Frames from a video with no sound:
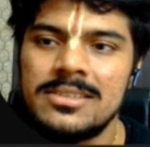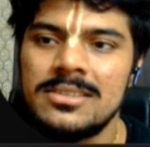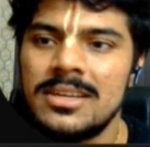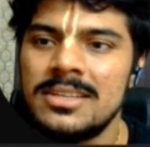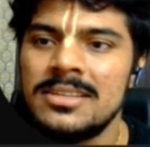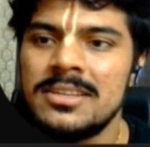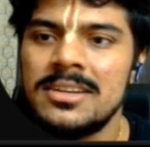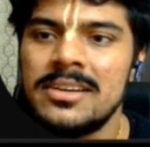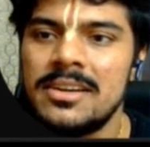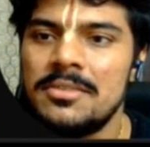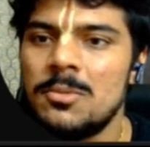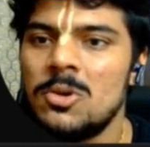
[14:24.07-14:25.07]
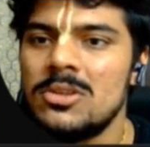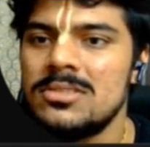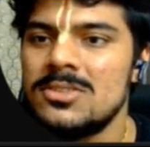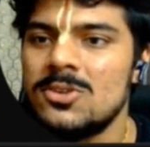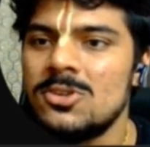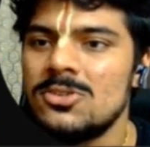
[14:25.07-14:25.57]
Cluster internal
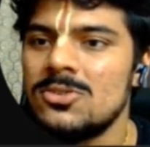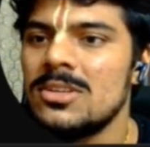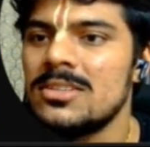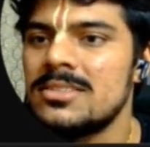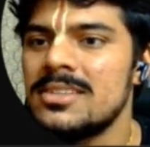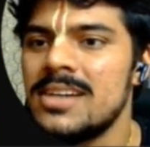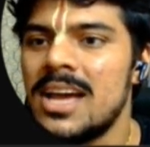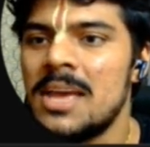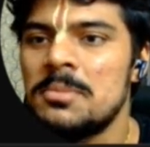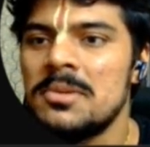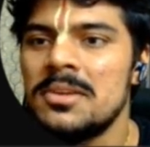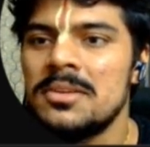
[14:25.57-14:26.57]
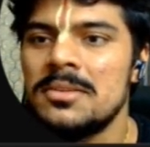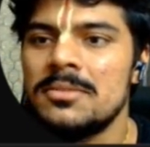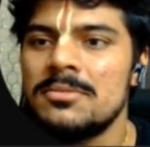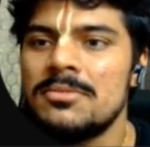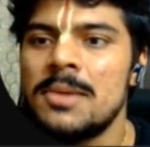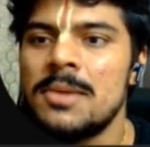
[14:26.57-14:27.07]
traffic policy is also cluster
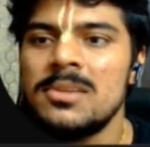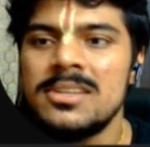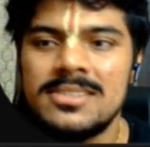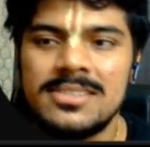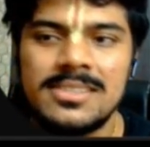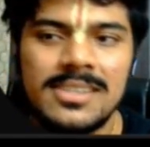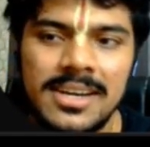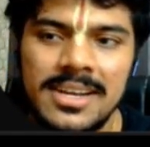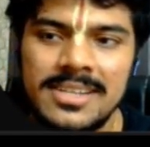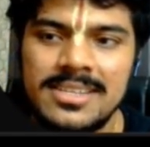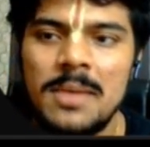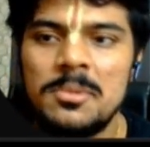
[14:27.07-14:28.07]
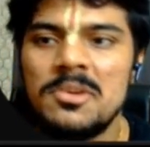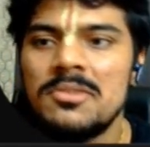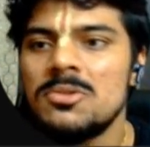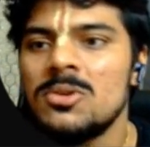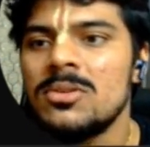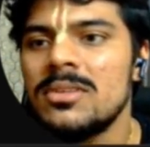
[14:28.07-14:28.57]
IP families. It has
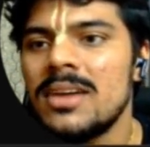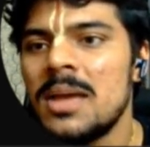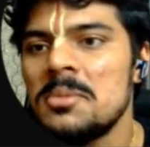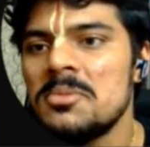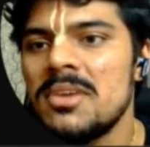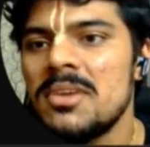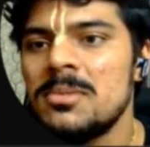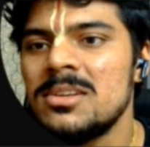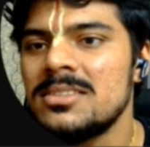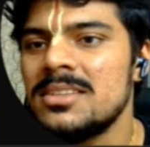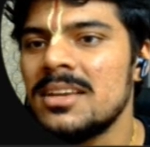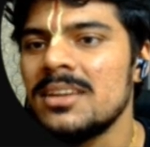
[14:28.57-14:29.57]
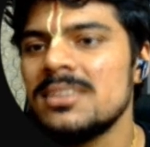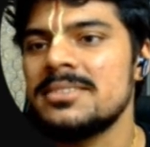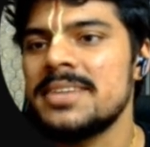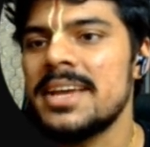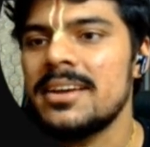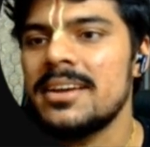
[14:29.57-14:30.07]
IPv4, IP families,
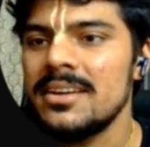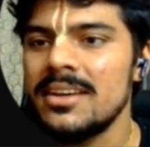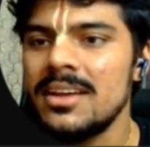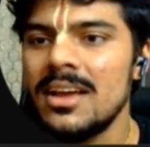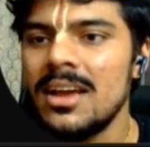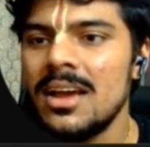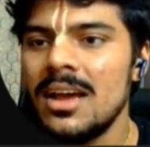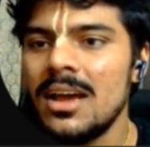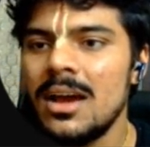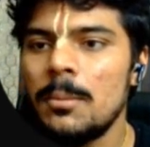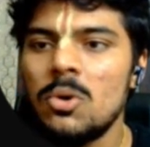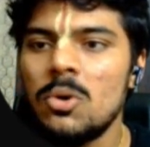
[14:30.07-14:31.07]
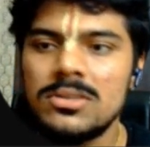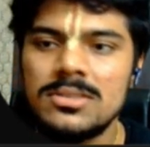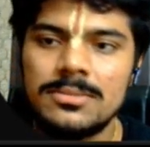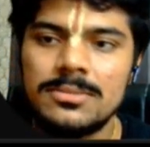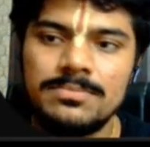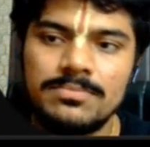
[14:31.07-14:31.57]
single stack
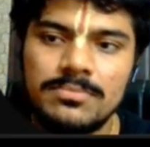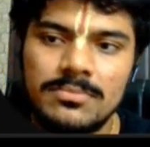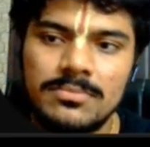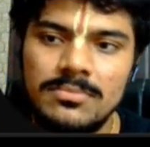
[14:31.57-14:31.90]
ports.